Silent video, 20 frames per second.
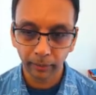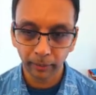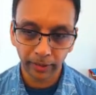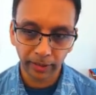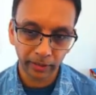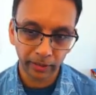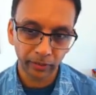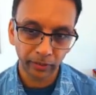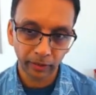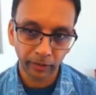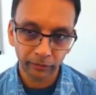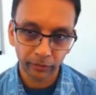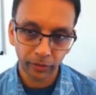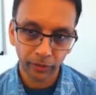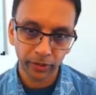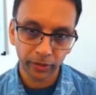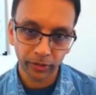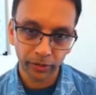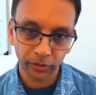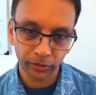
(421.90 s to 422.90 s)
but then you have
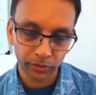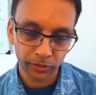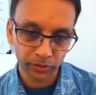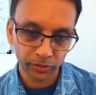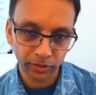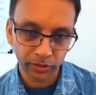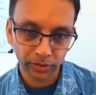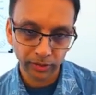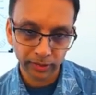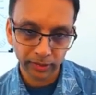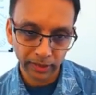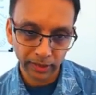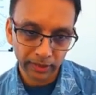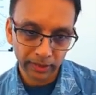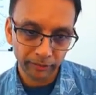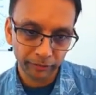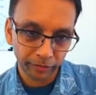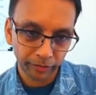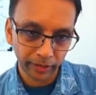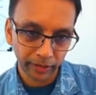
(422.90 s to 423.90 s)
to introduce the
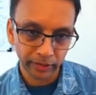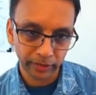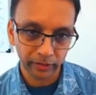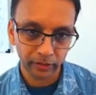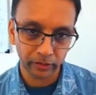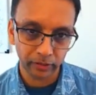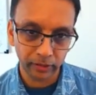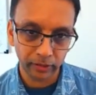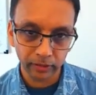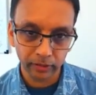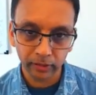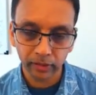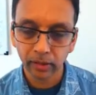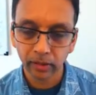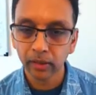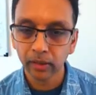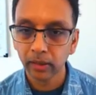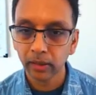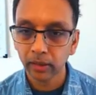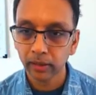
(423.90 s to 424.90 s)
time factor in,
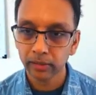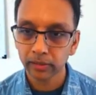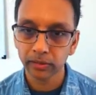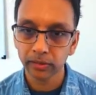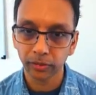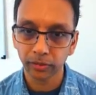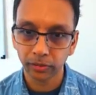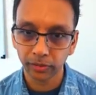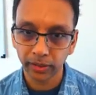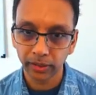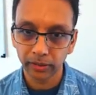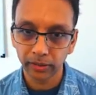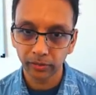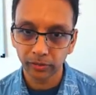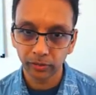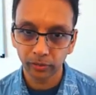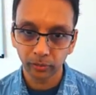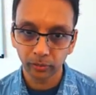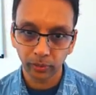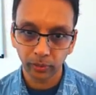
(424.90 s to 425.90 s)
so you
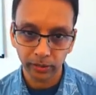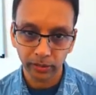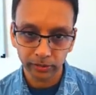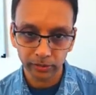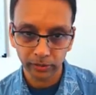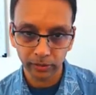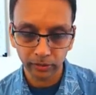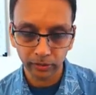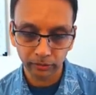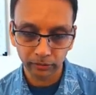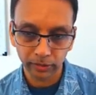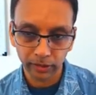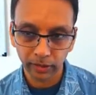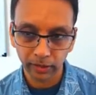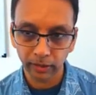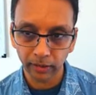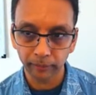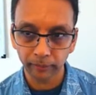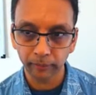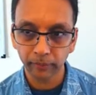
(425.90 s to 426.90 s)
need to watch it over
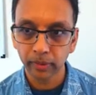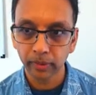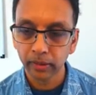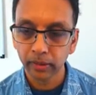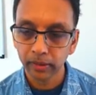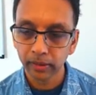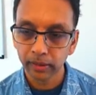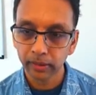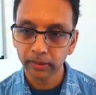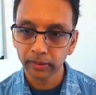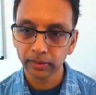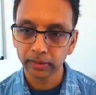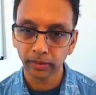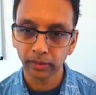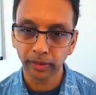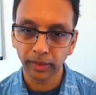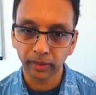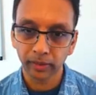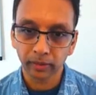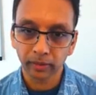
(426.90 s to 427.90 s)
time.
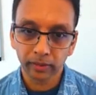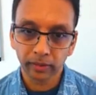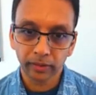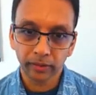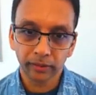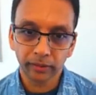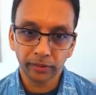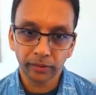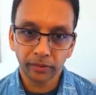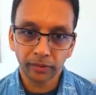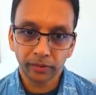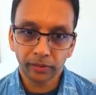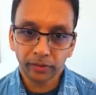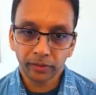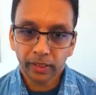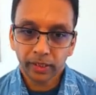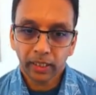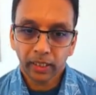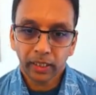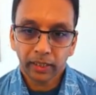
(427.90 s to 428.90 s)
So
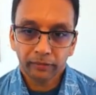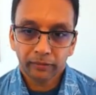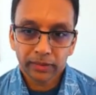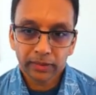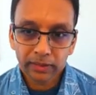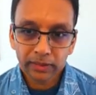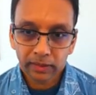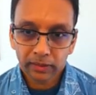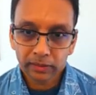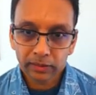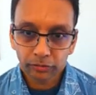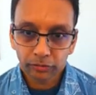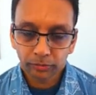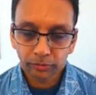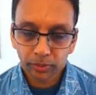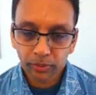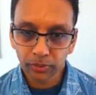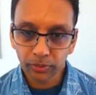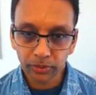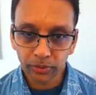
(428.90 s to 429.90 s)
you can have a sense
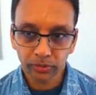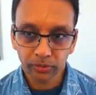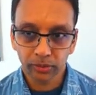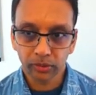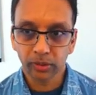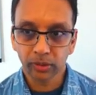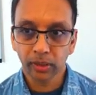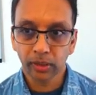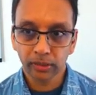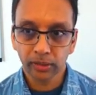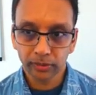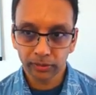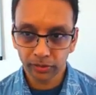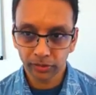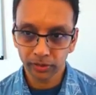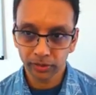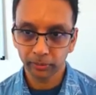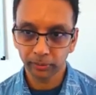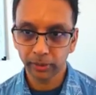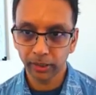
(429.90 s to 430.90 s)
of motion
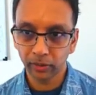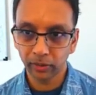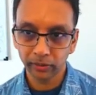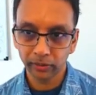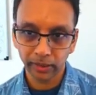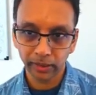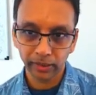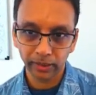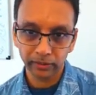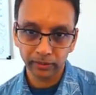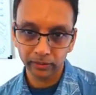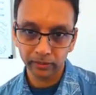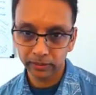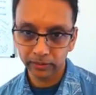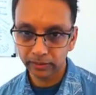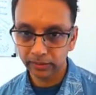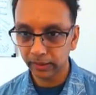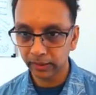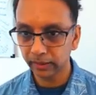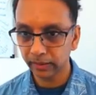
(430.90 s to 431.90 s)
just by looking at a
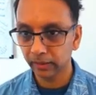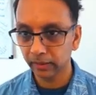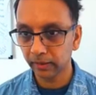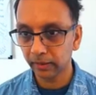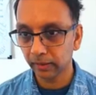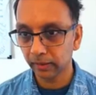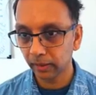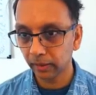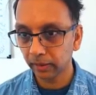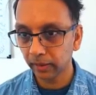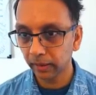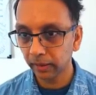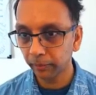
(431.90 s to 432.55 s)
static